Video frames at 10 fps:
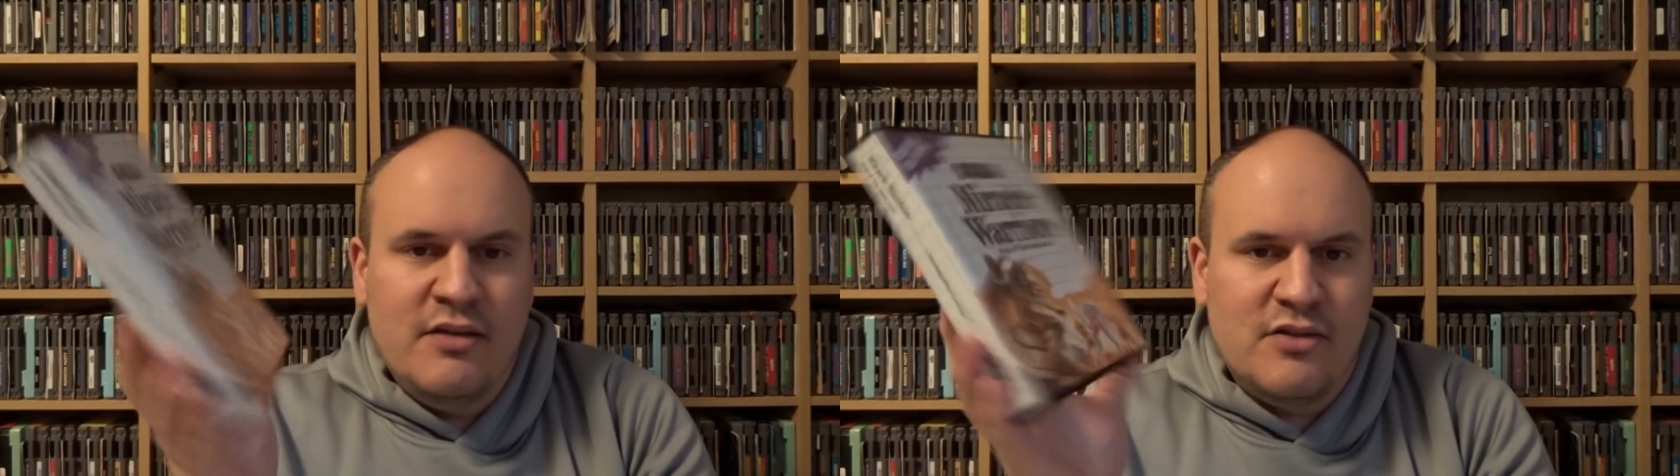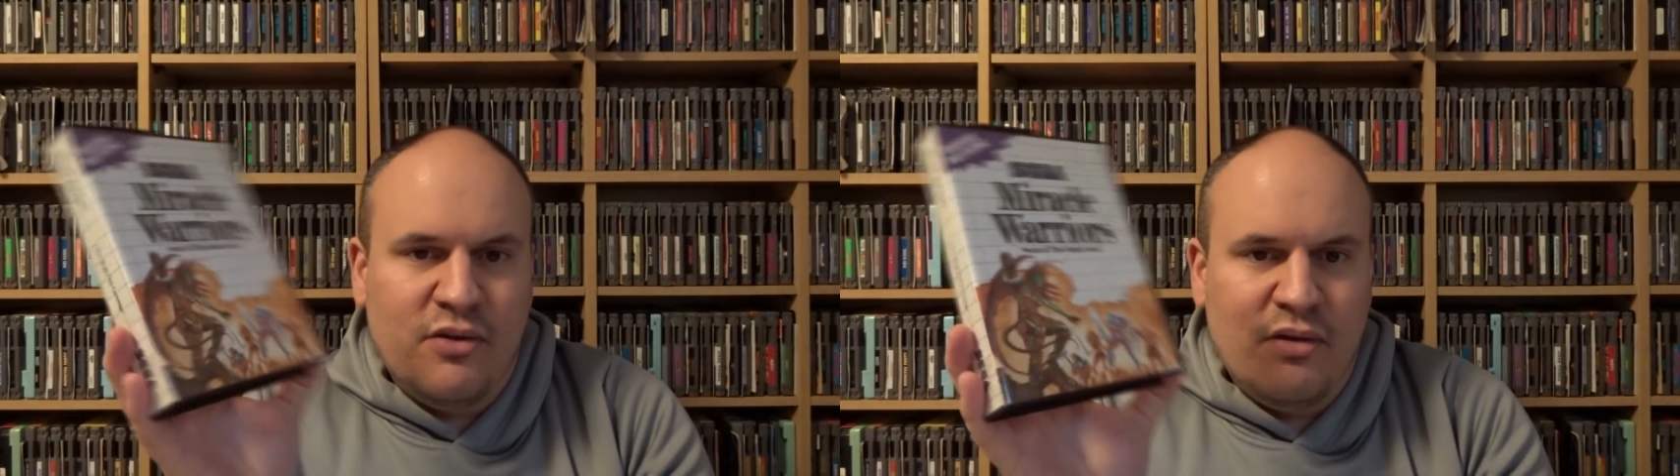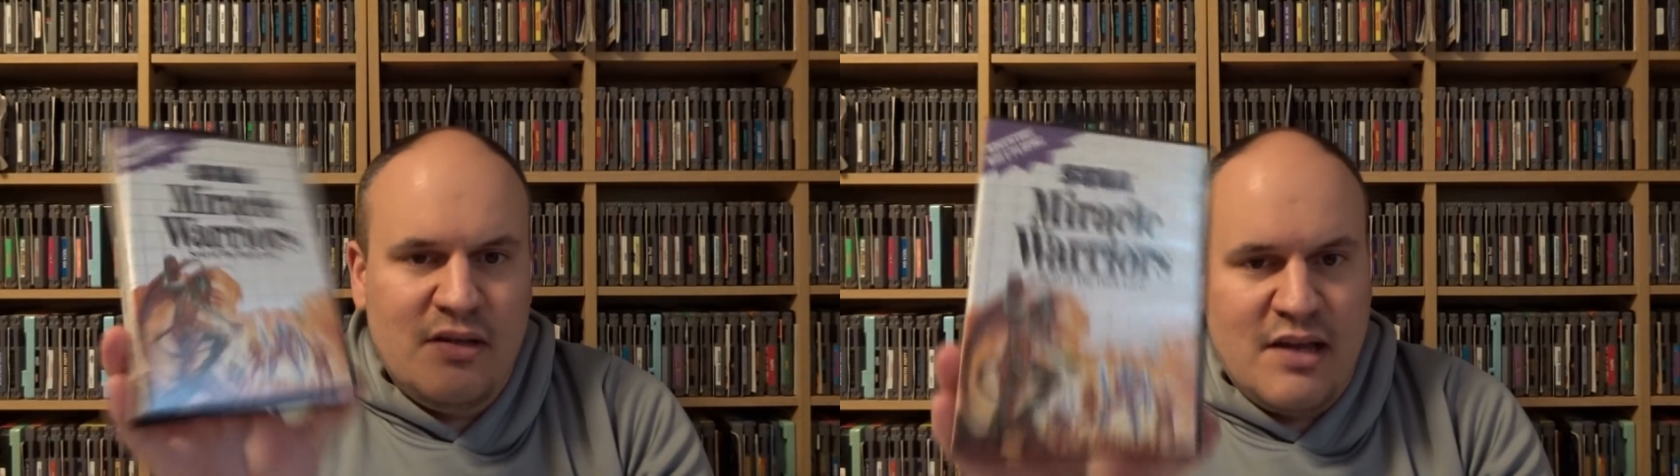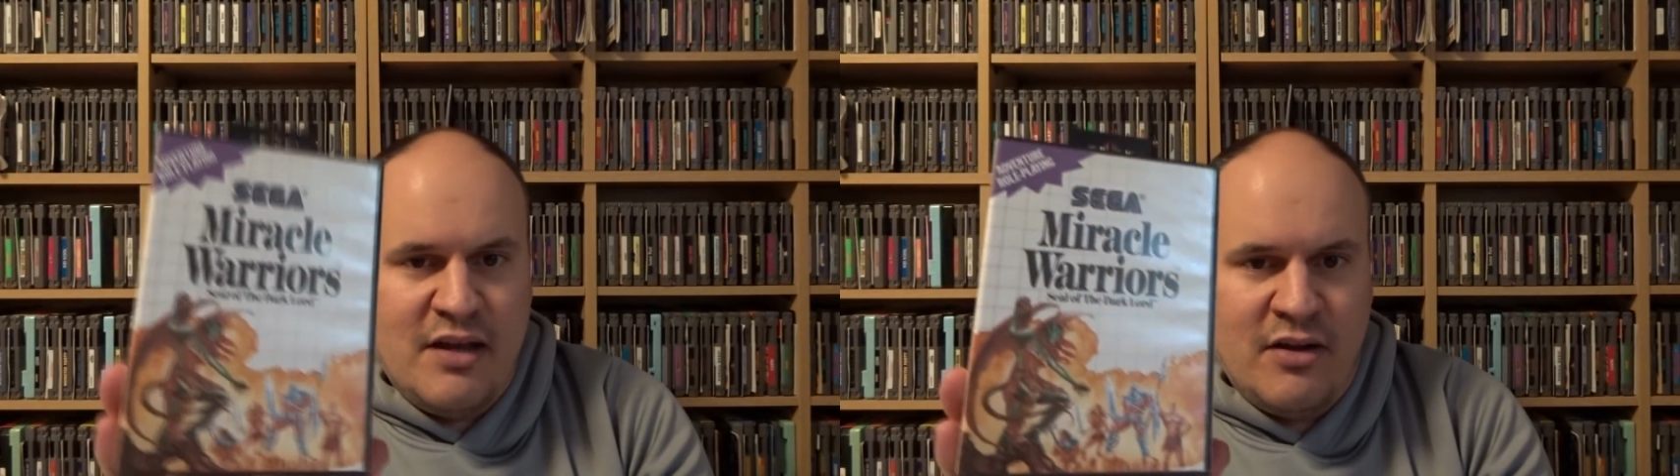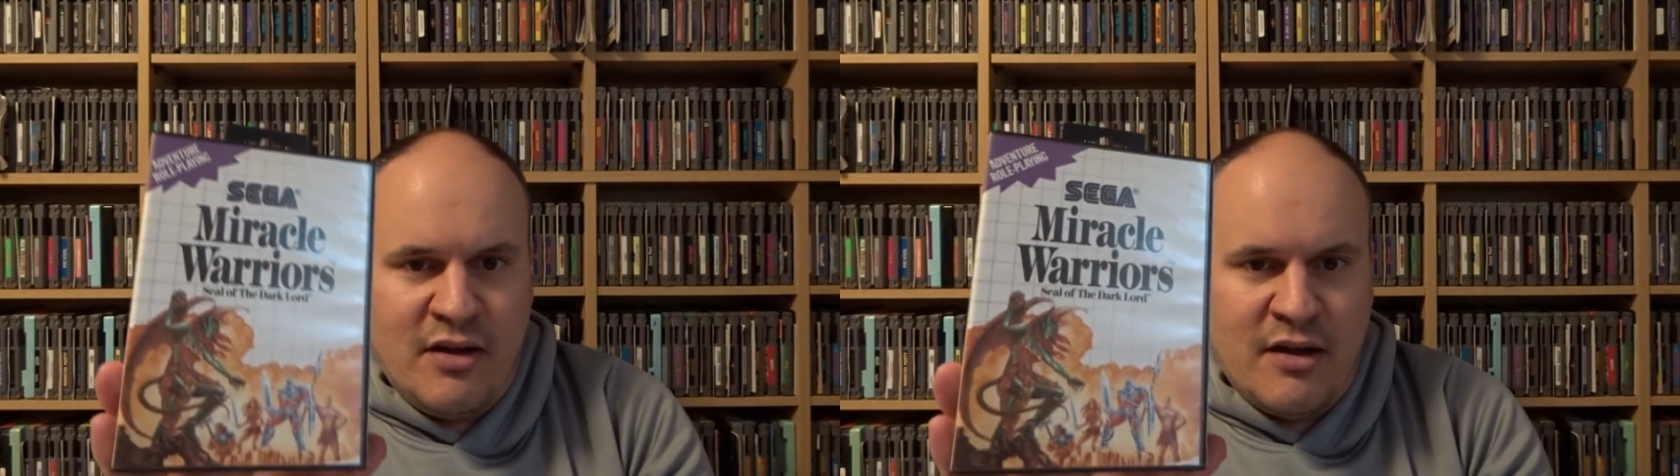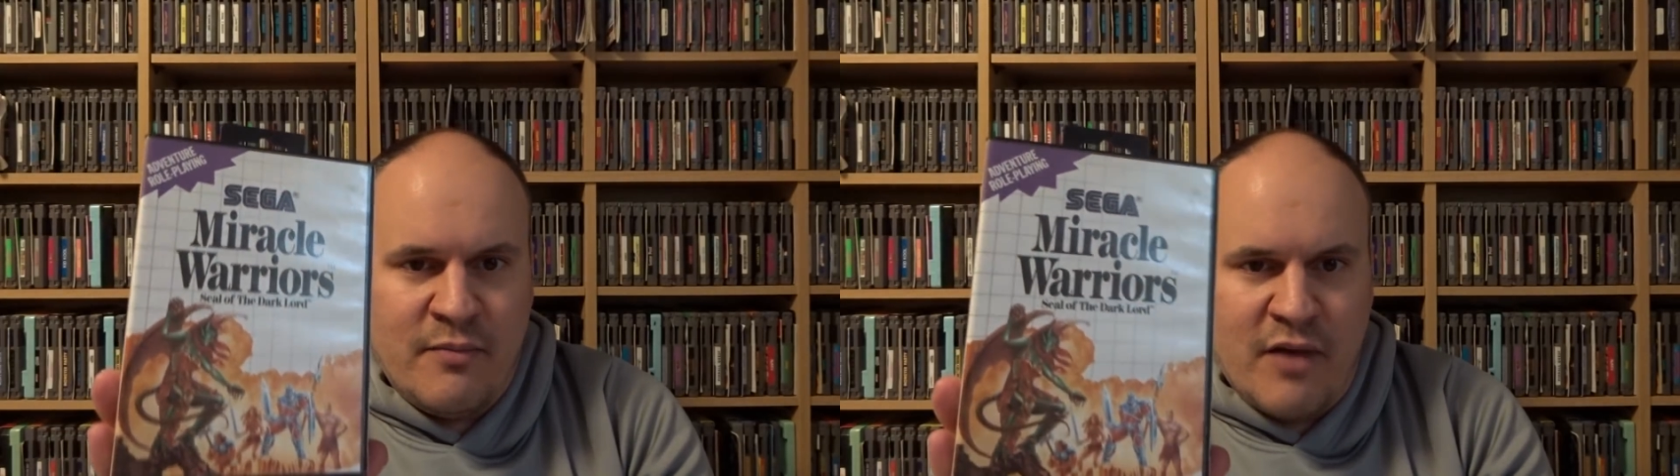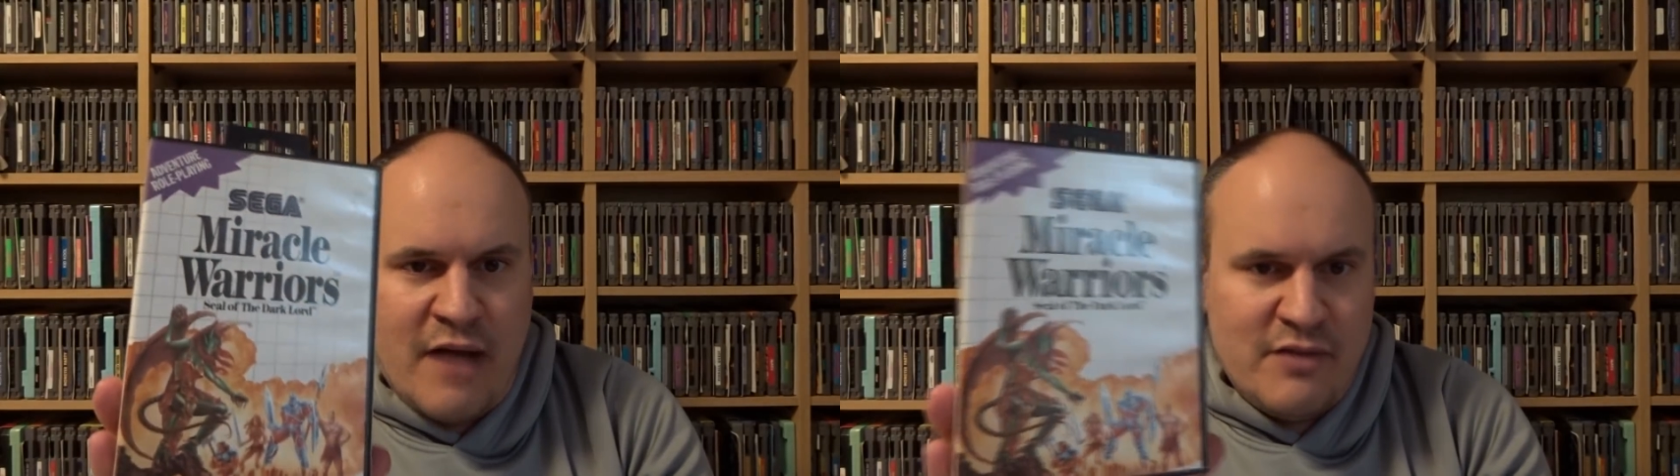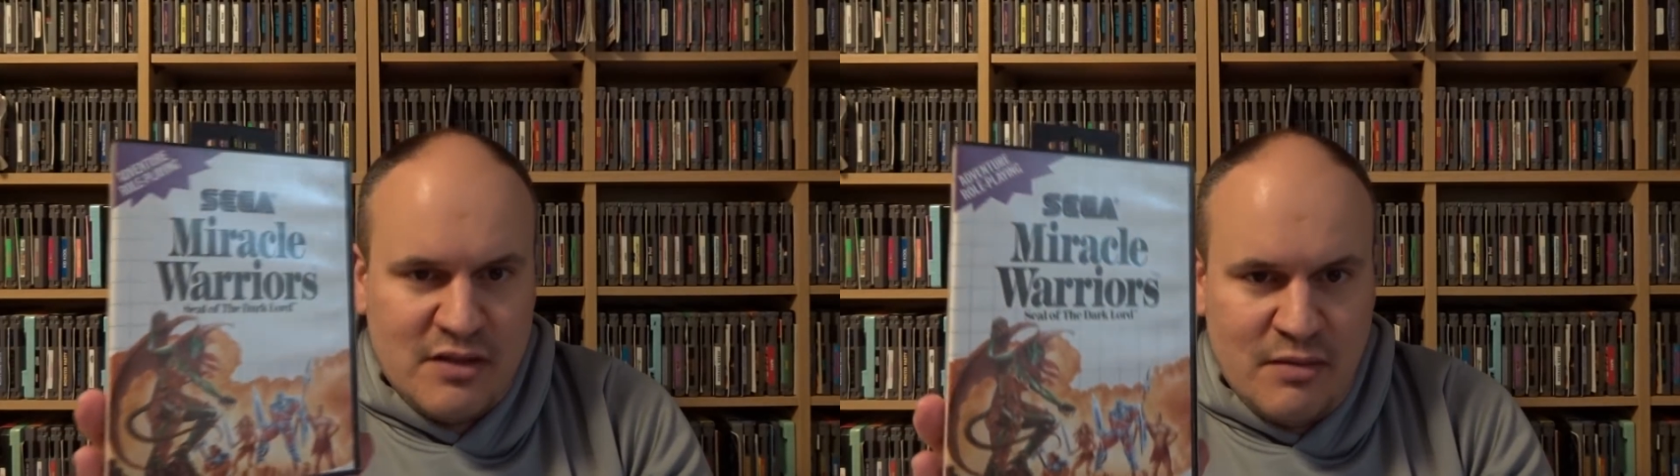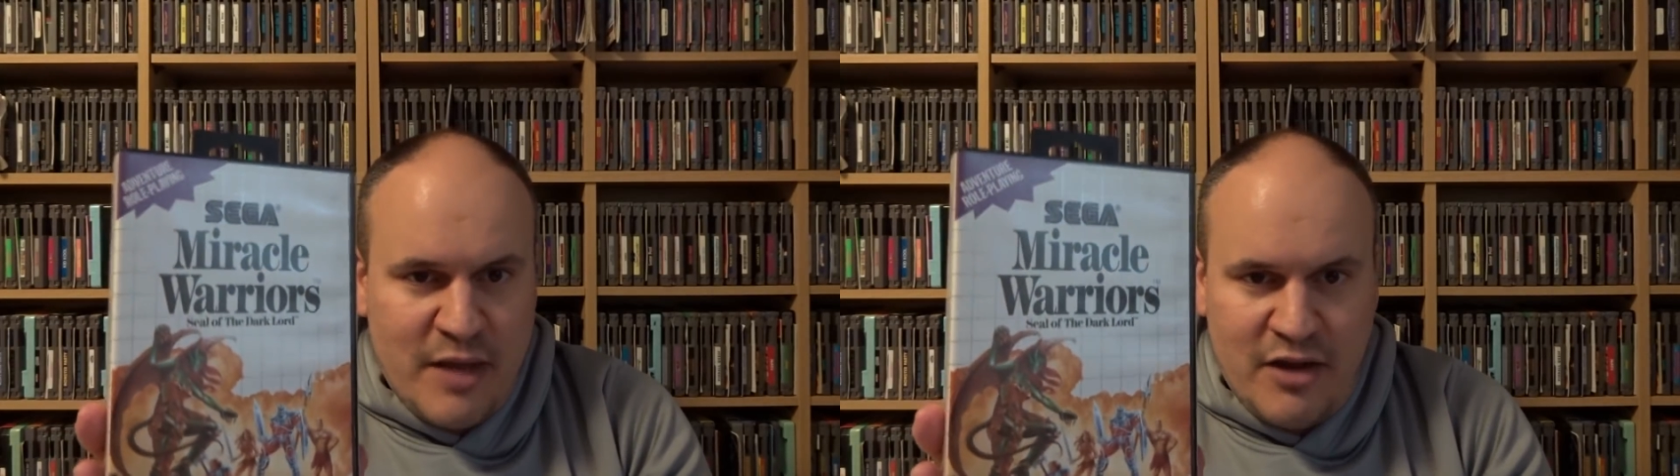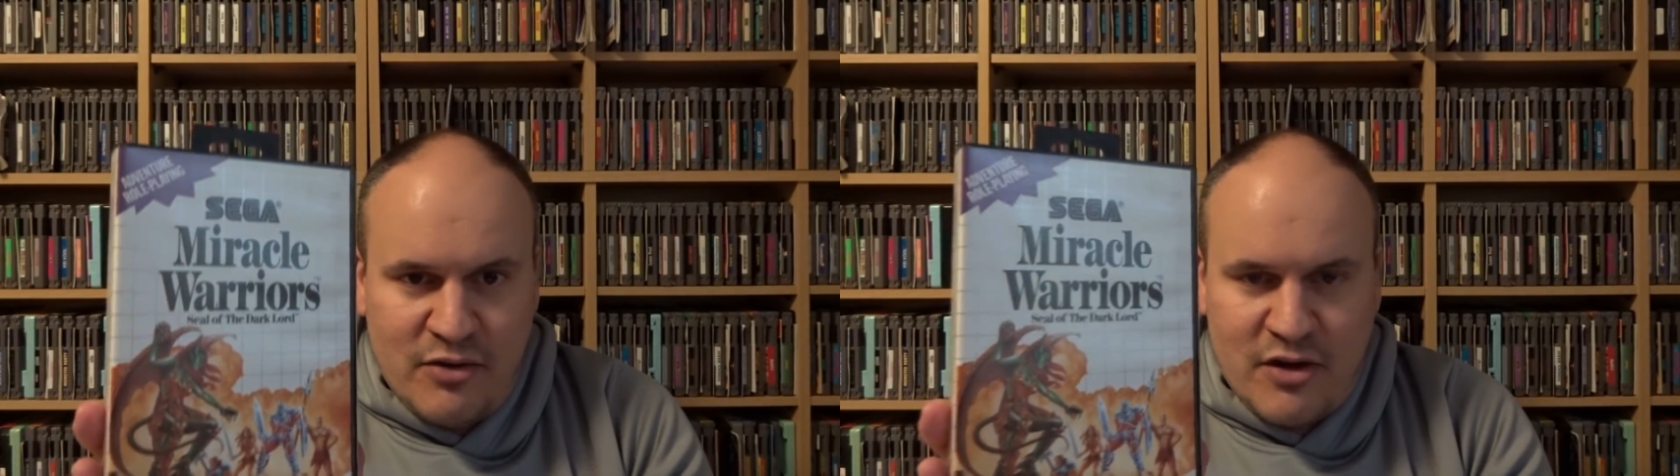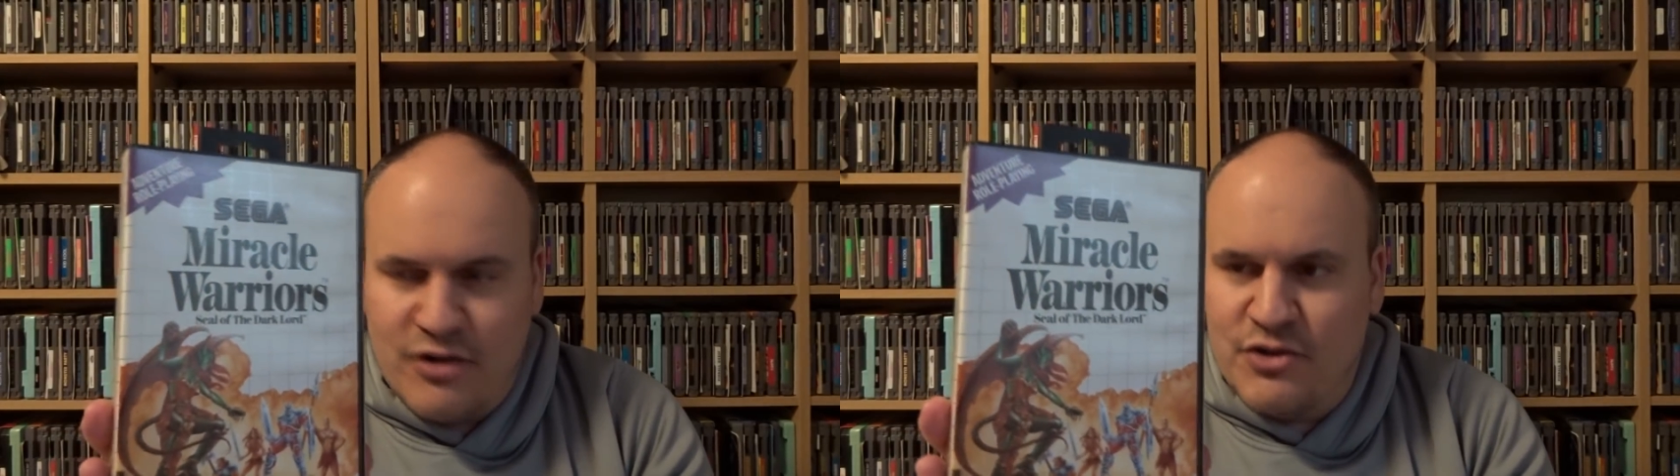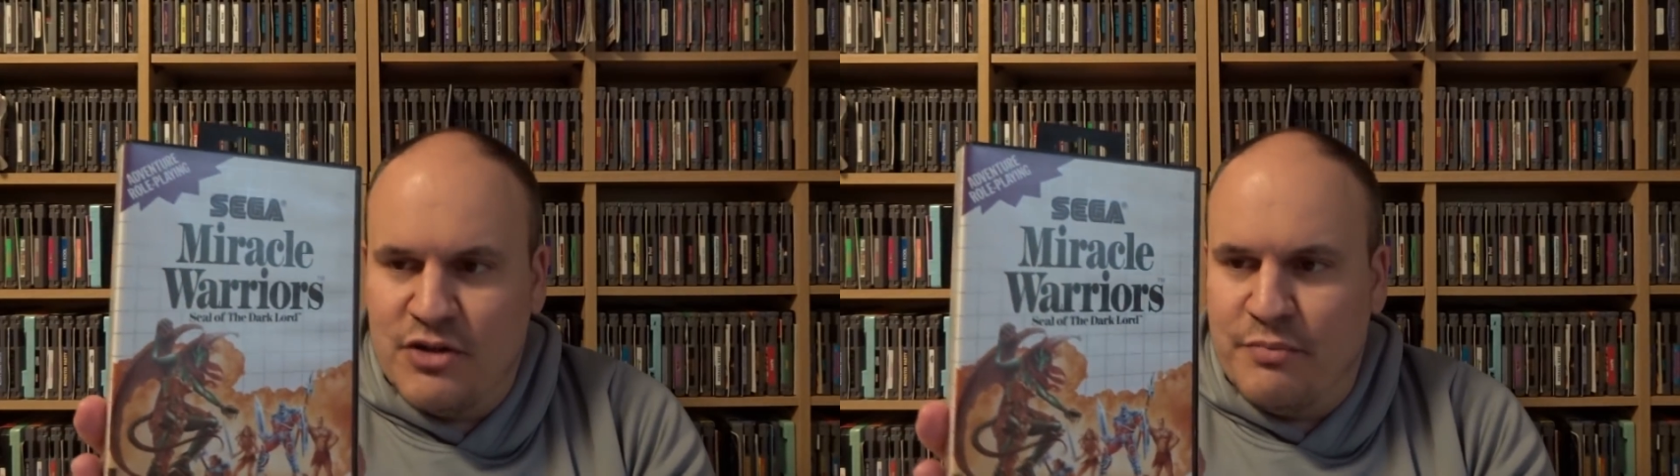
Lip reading: So this had obviously the manual, cartridge,